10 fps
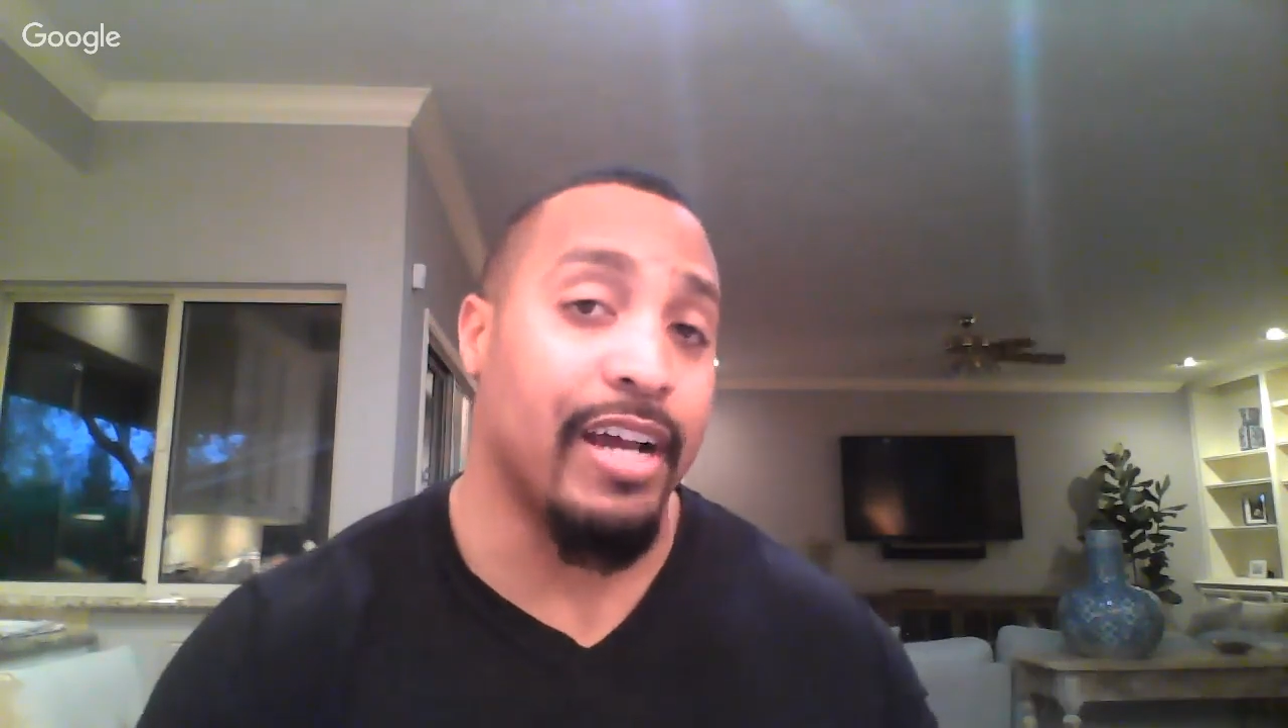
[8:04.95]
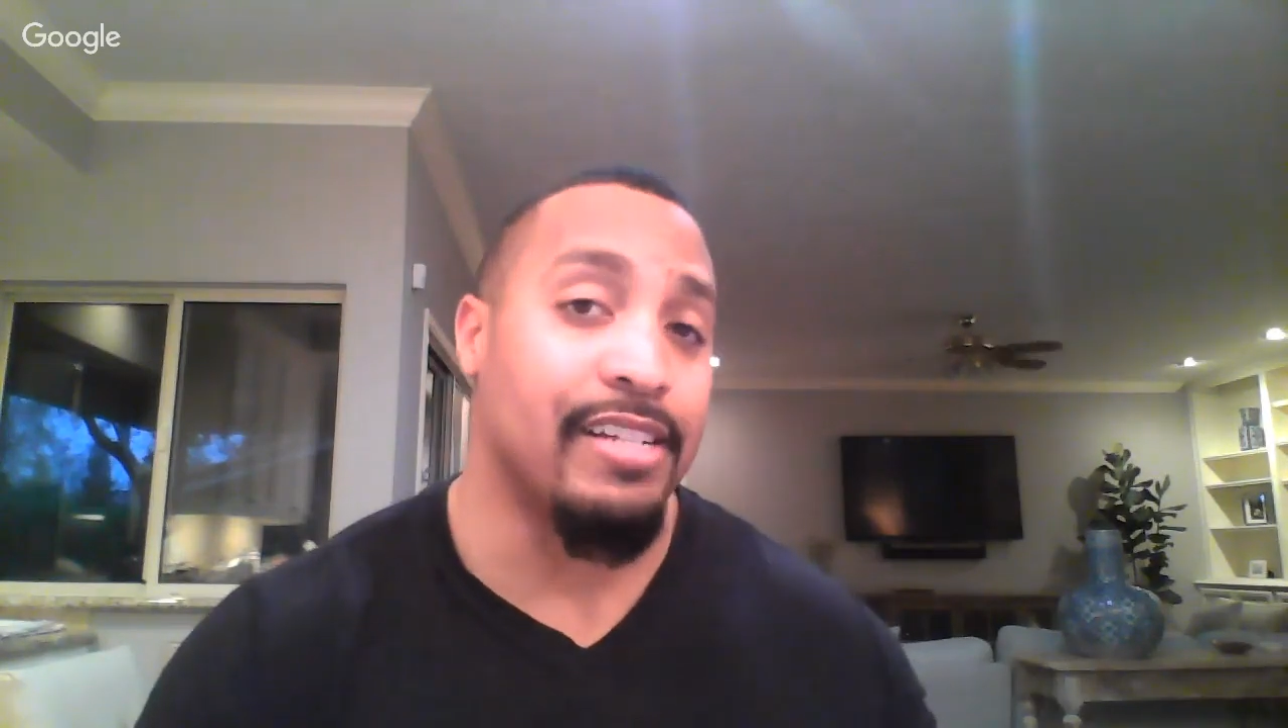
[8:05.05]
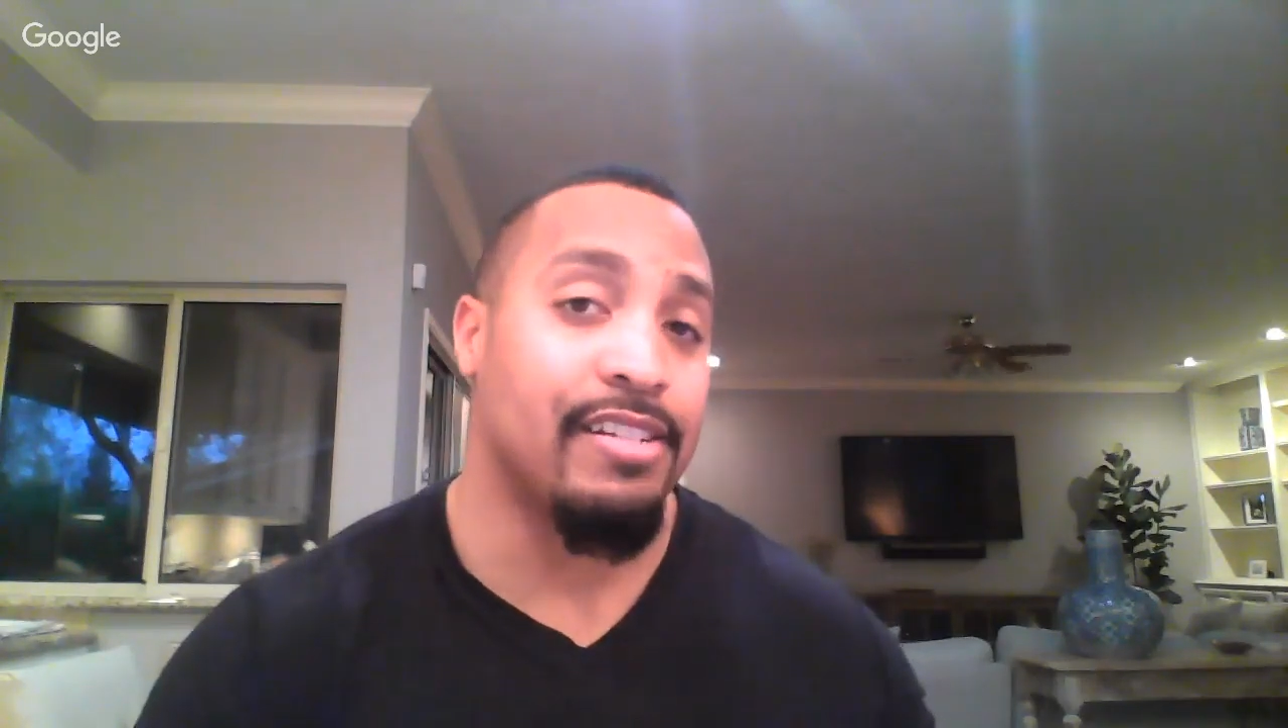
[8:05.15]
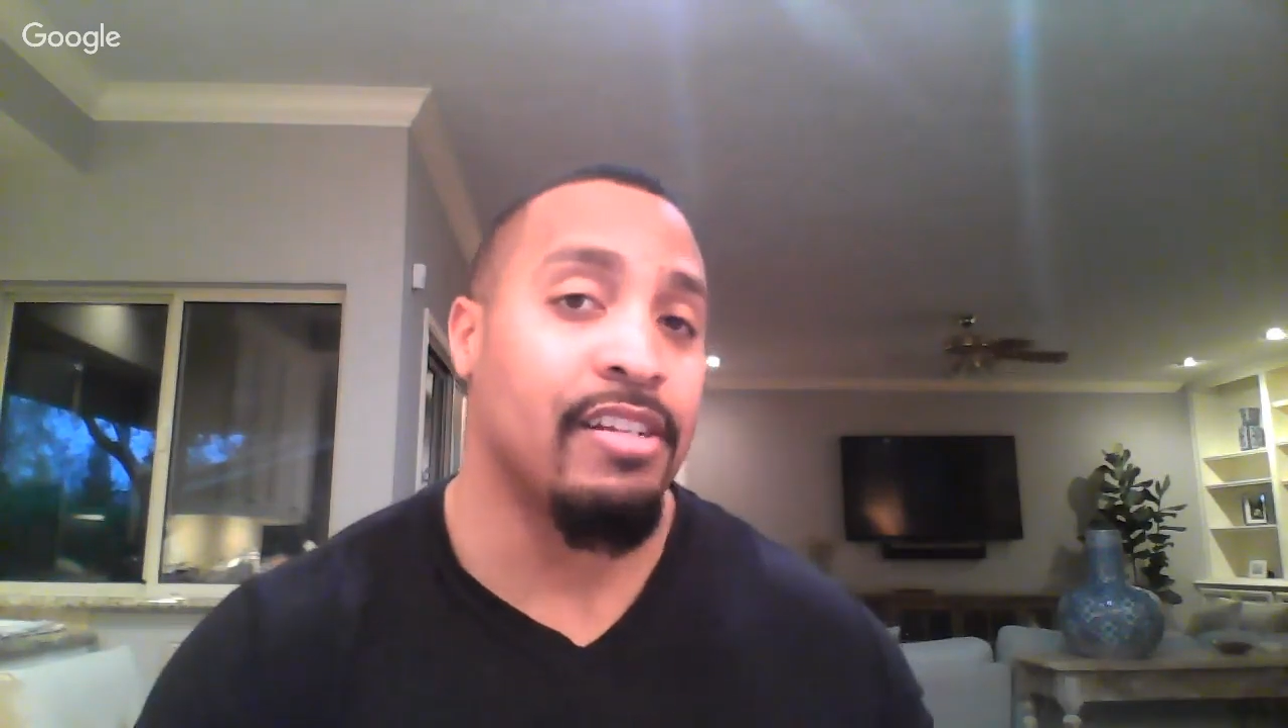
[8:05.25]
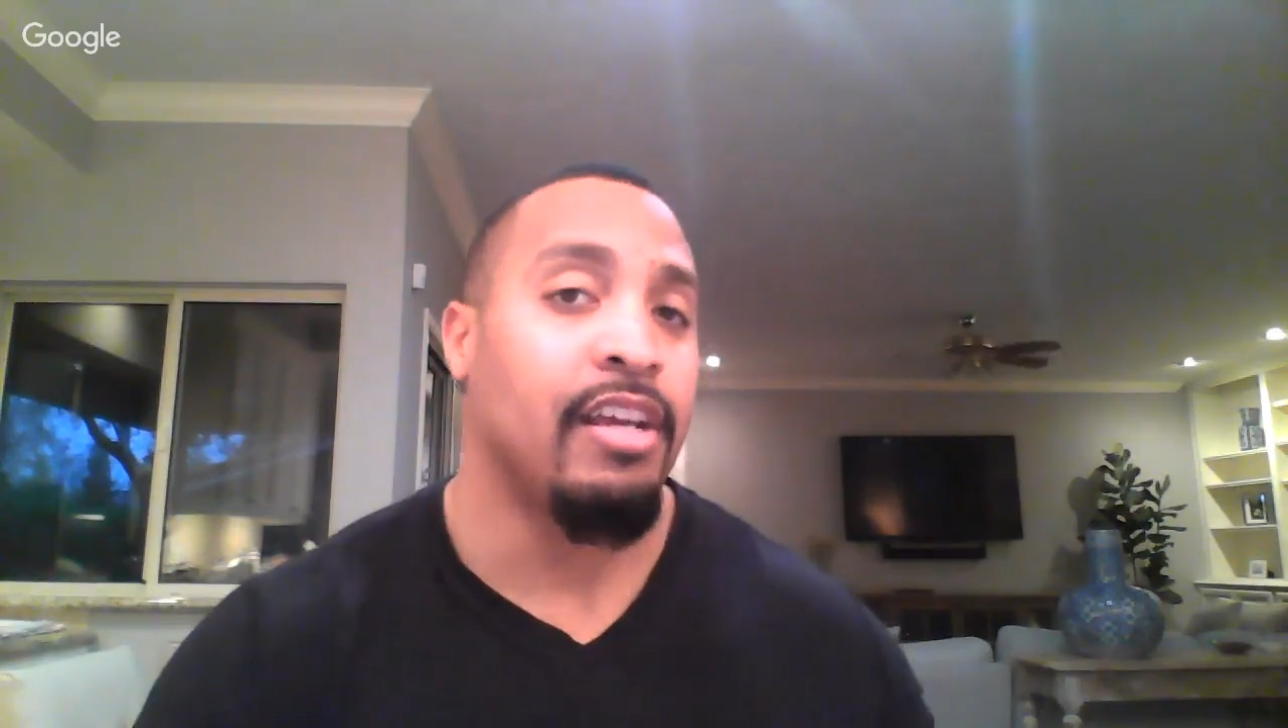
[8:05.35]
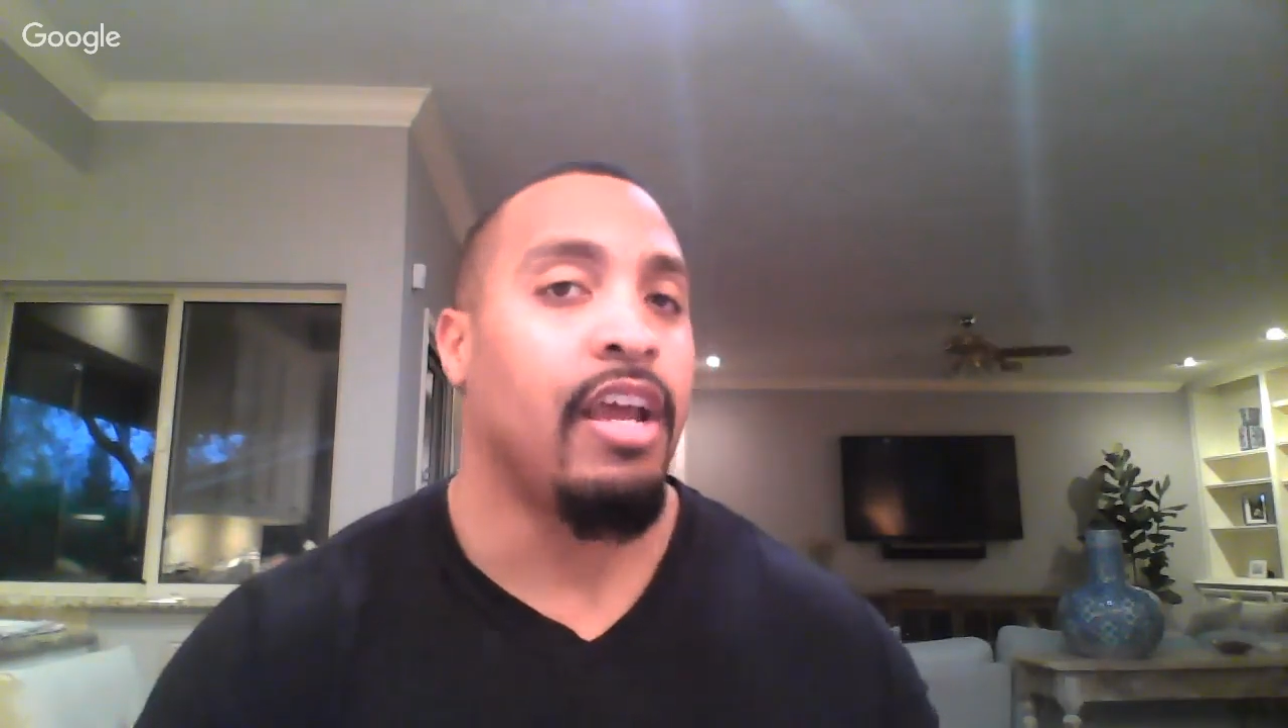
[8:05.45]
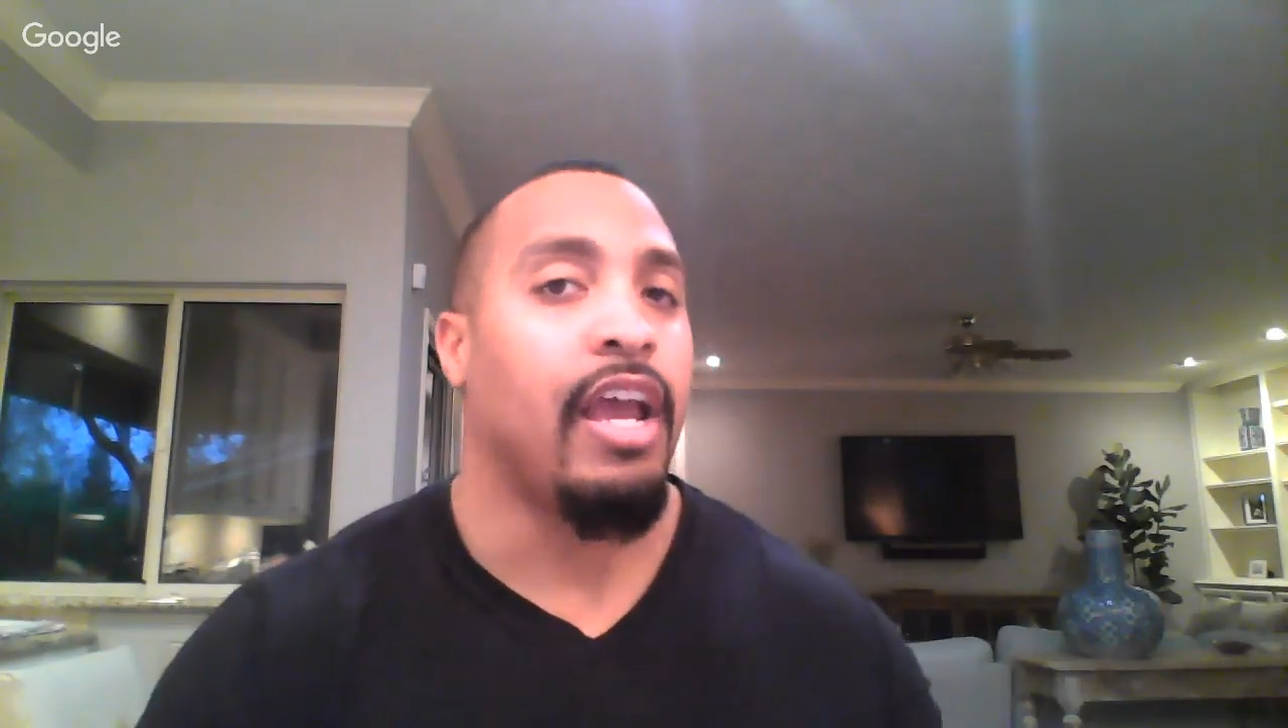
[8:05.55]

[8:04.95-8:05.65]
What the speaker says: price